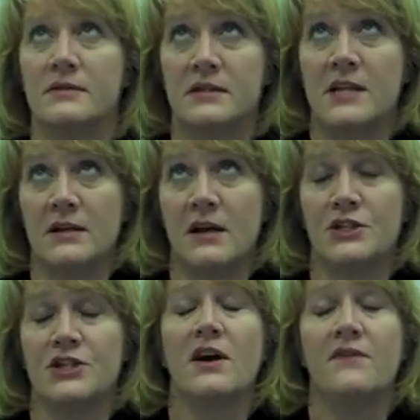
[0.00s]

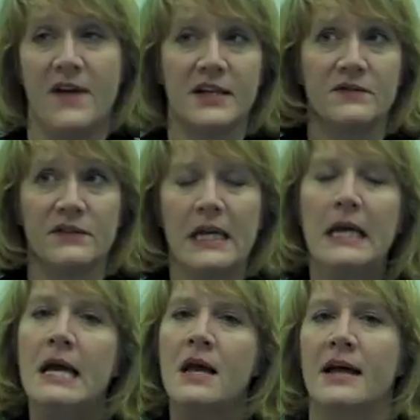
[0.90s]
technology effectively.
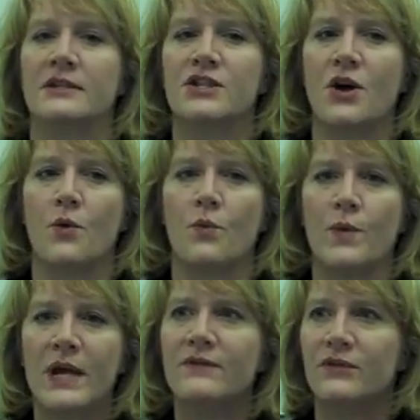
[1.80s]
And so
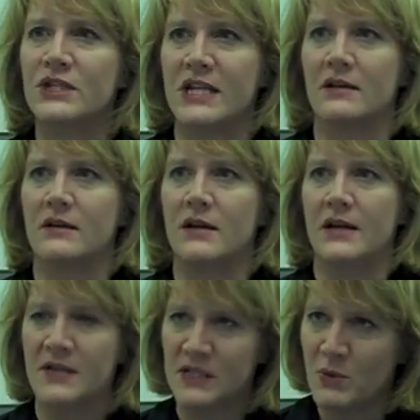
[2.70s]
we've looked at,
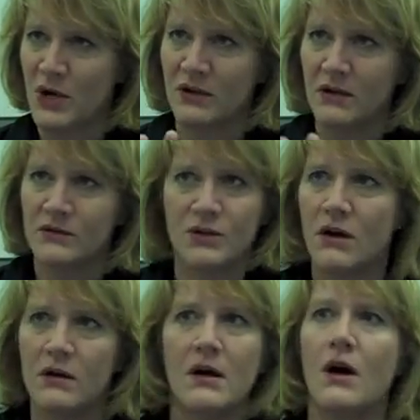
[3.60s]
in this book,
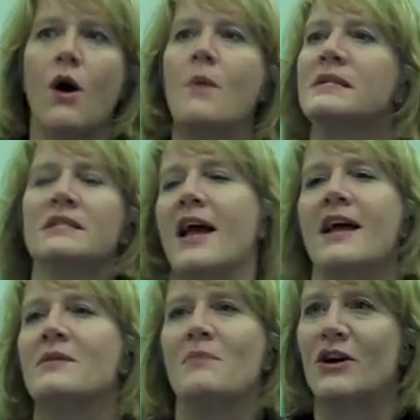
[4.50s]
almost
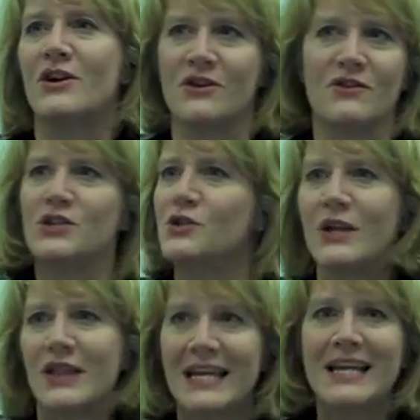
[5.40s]
any barrier that you
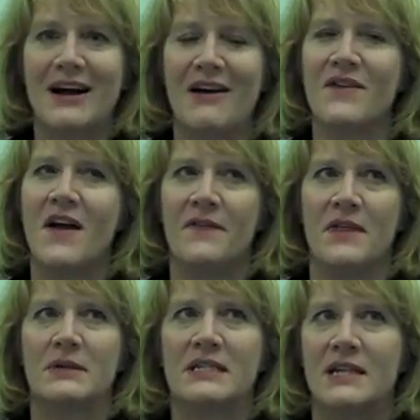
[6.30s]
could think of
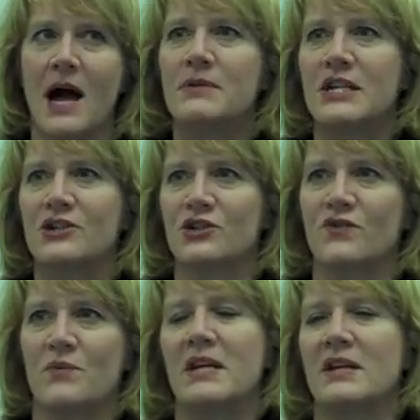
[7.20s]
that would stop teachers
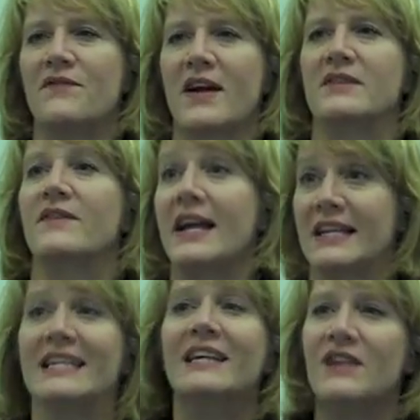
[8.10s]
from being effective
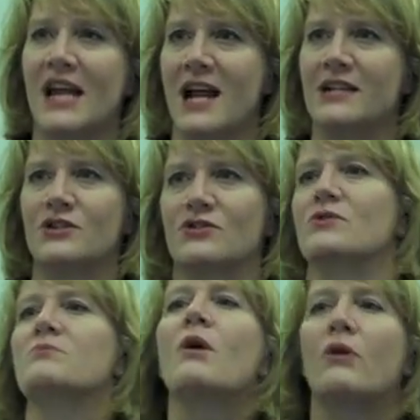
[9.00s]
and giving answers
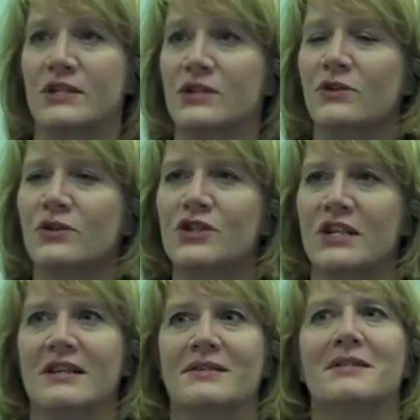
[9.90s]
or
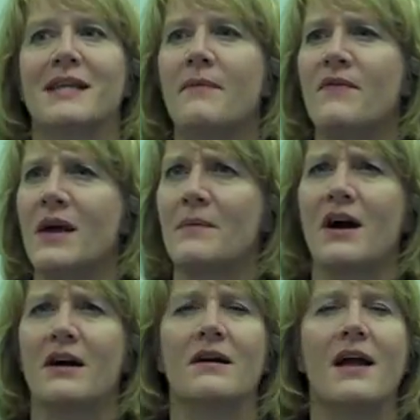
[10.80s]
solutions. And some of them
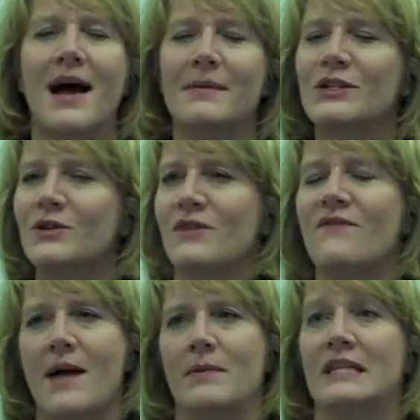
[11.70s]
are absolutely
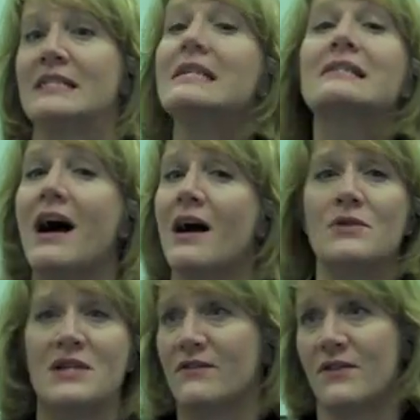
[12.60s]
fabulous, things I
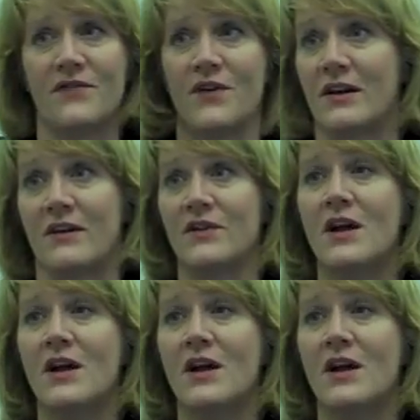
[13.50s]
would never have thought of